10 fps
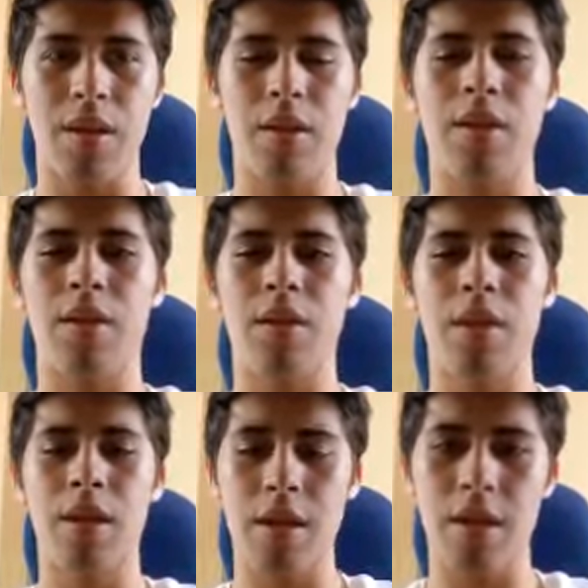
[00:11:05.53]
in
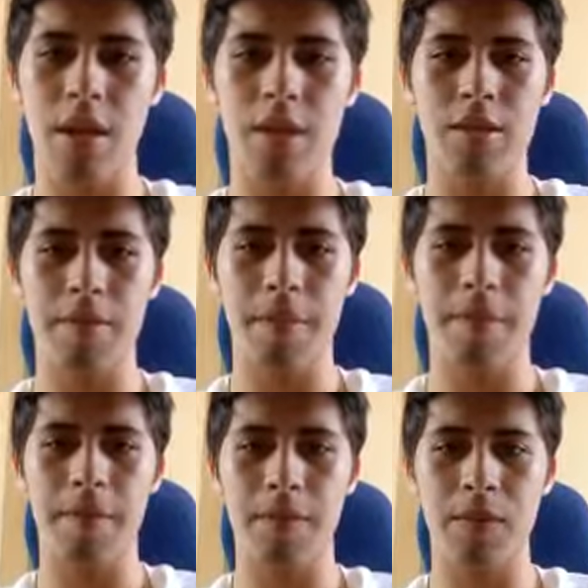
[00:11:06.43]
that case,
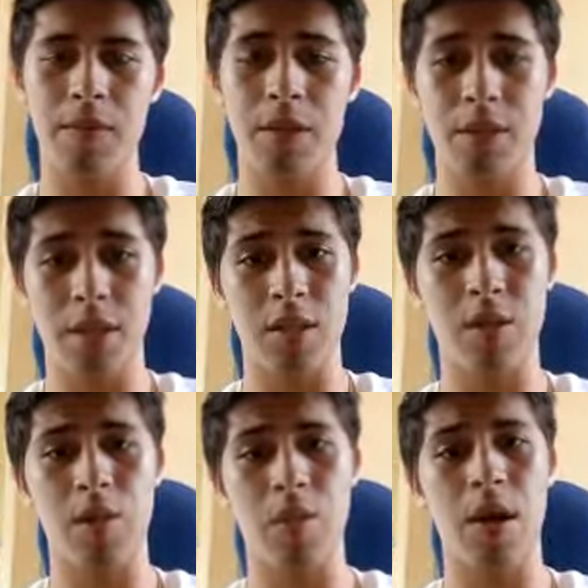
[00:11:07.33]
the United States
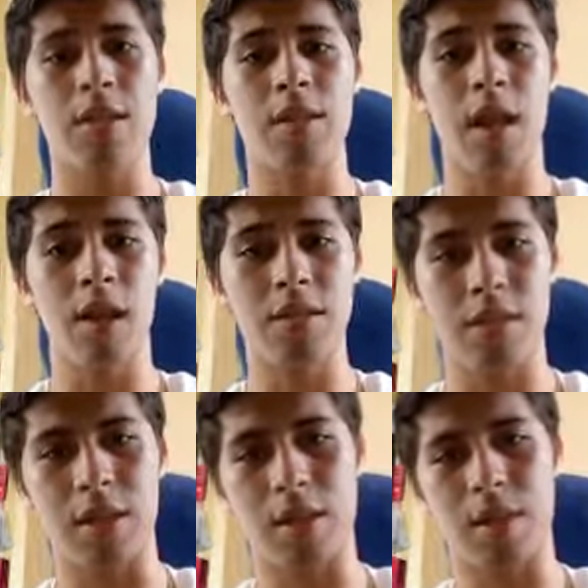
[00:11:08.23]
was
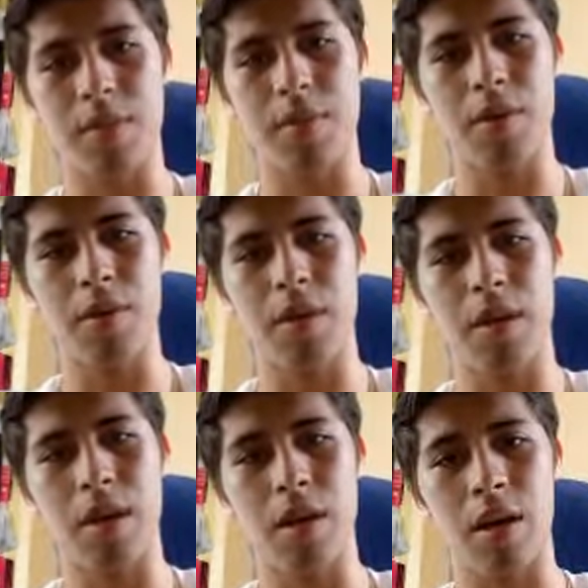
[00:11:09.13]
lasting, but
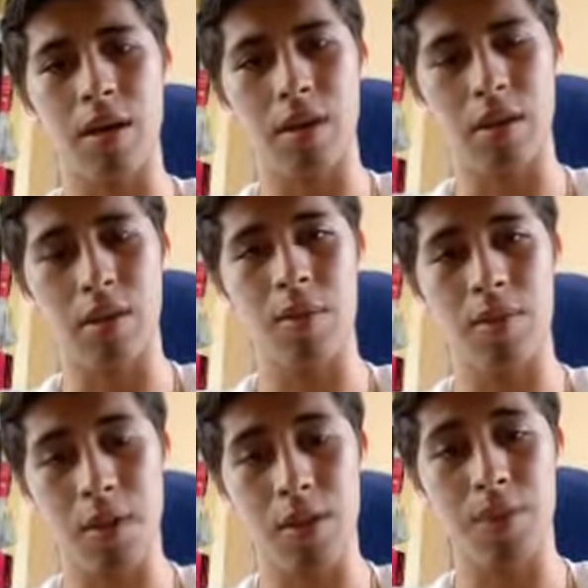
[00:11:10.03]
they got
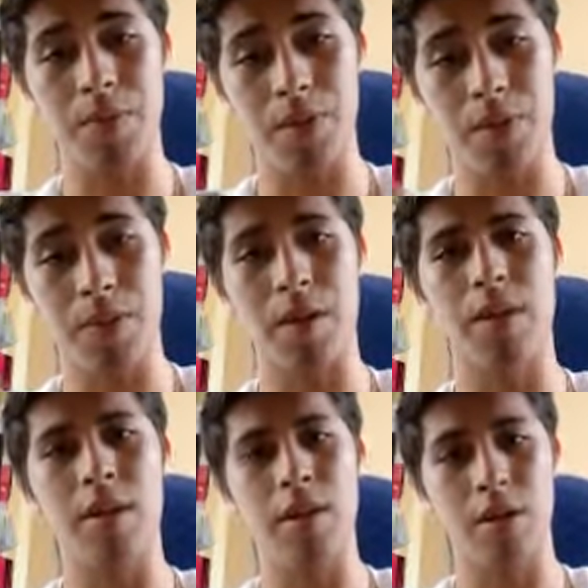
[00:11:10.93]
much more
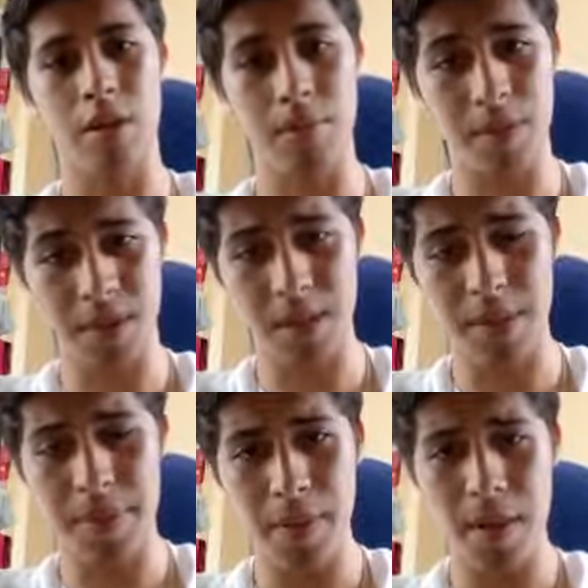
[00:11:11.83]
money
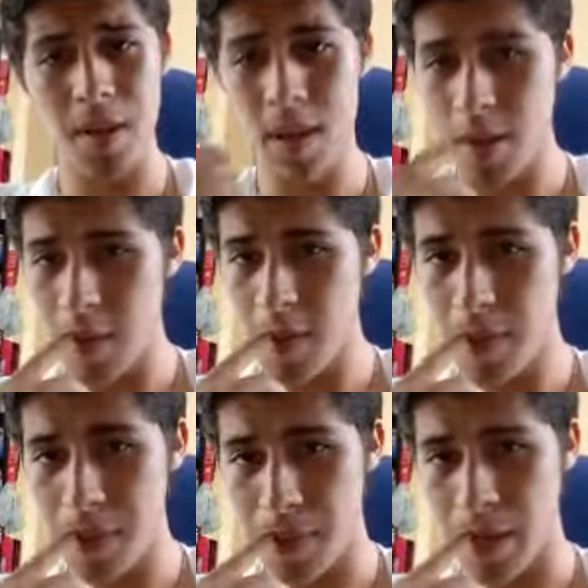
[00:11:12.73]
economically
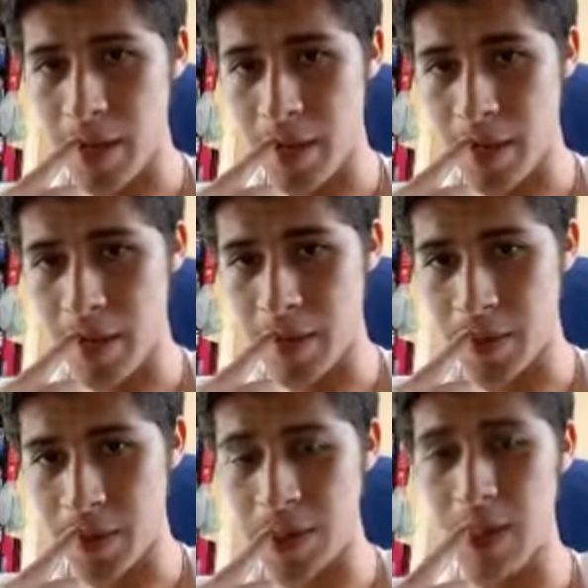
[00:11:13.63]
by
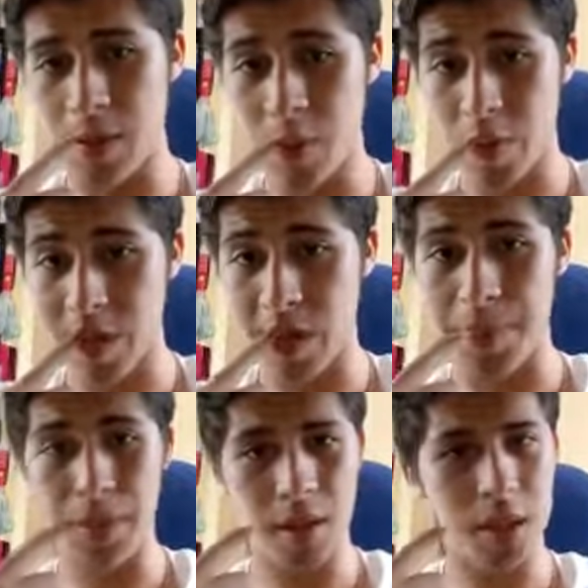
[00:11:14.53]
their system of the
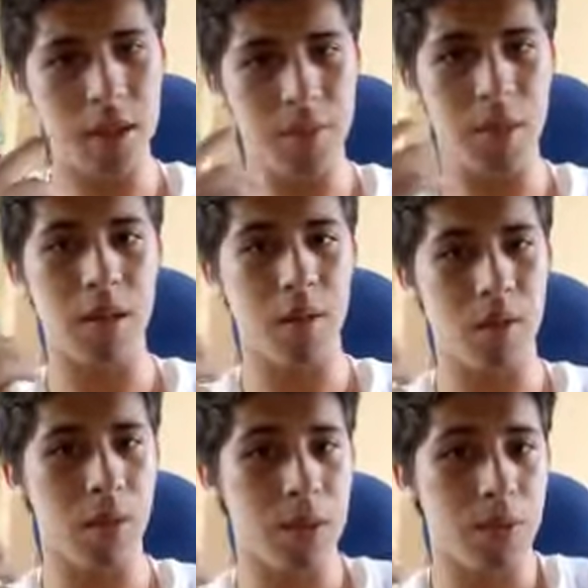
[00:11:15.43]
capitalism that
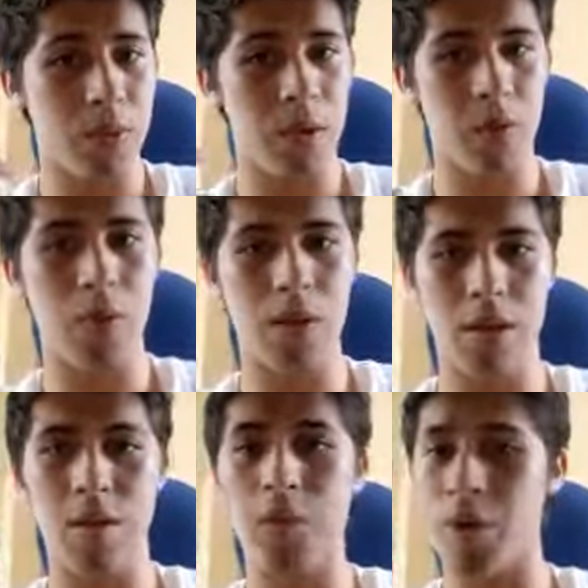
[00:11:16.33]
was really
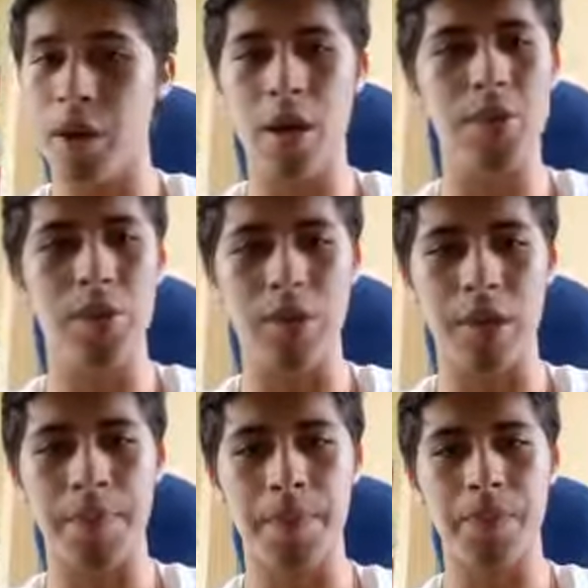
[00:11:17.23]
working for everyone.